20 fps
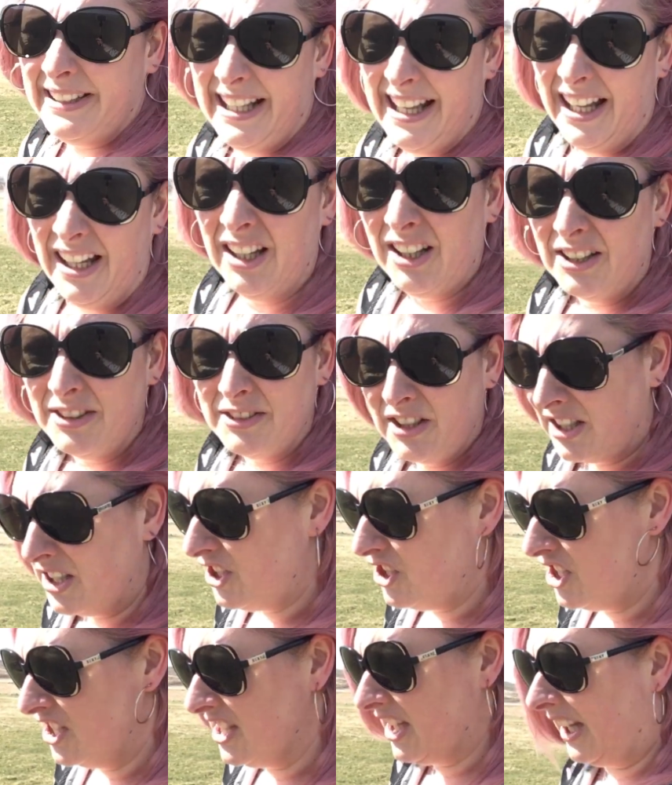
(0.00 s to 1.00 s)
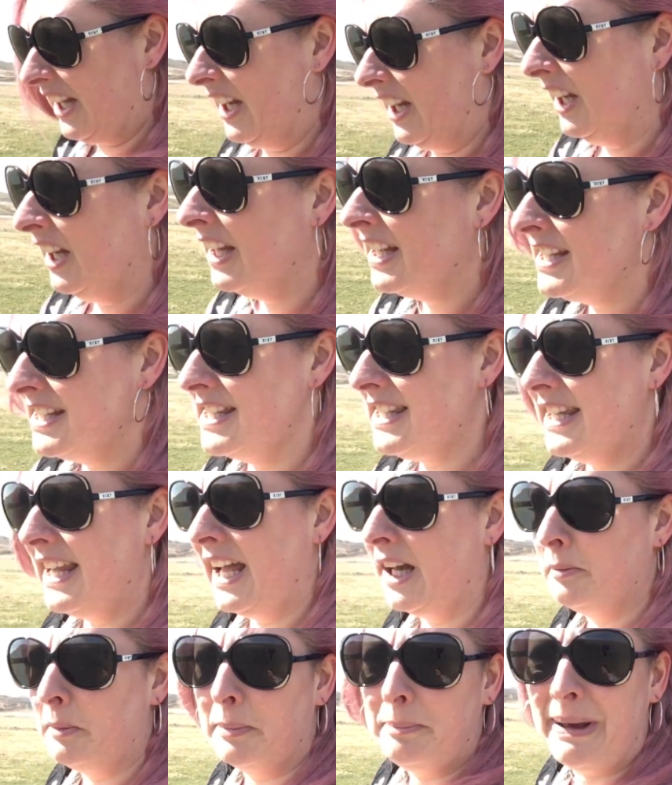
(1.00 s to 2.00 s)
yeah, I'm just gonna see
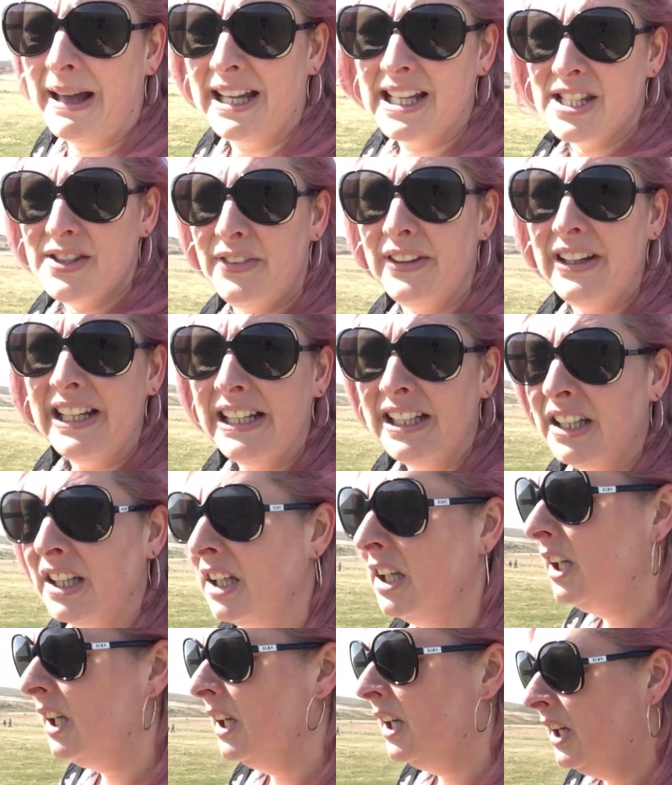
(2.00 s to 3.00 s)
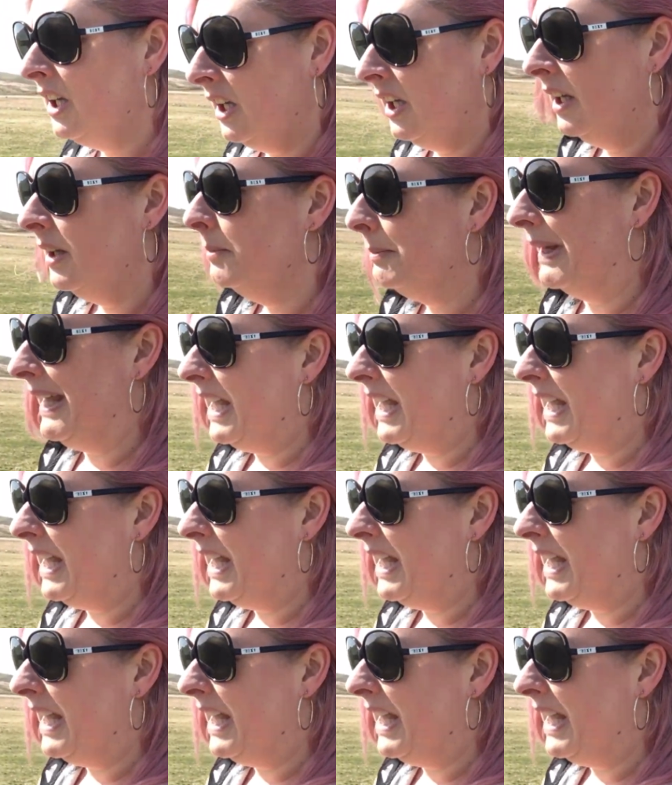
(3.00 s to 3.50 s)
how my back's feeling, my